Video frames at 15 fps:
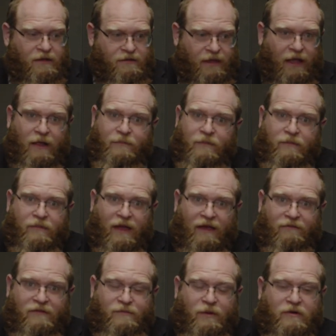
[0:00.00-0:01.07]
to help him
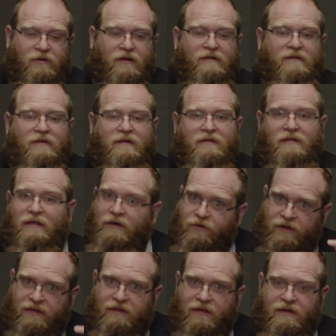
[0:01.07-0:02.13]
have his parnasa. You know what
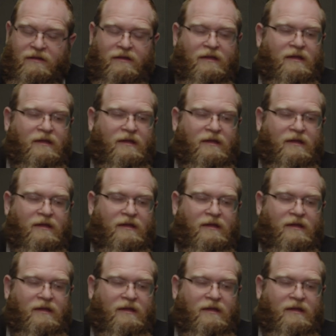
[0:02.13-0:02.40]
he did?